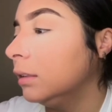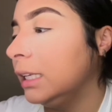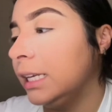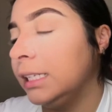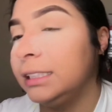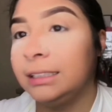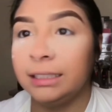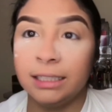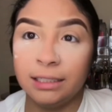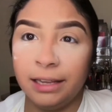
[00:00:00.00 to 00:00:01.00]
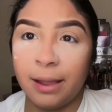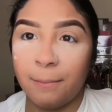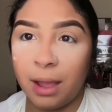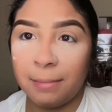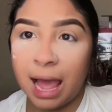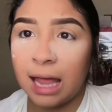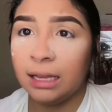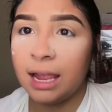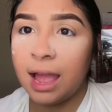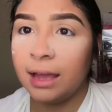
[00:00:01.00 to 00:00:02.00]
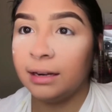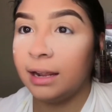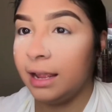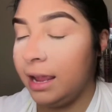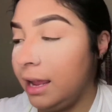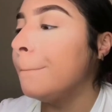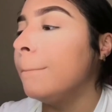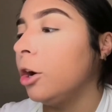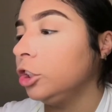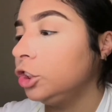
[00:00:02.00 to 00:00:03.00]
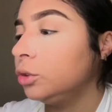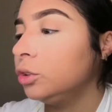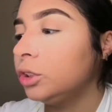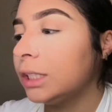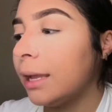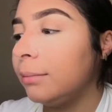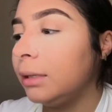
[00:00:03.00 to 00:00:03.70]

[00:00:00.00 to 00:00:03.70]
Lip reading: And I did get my palette at a Marshall's, I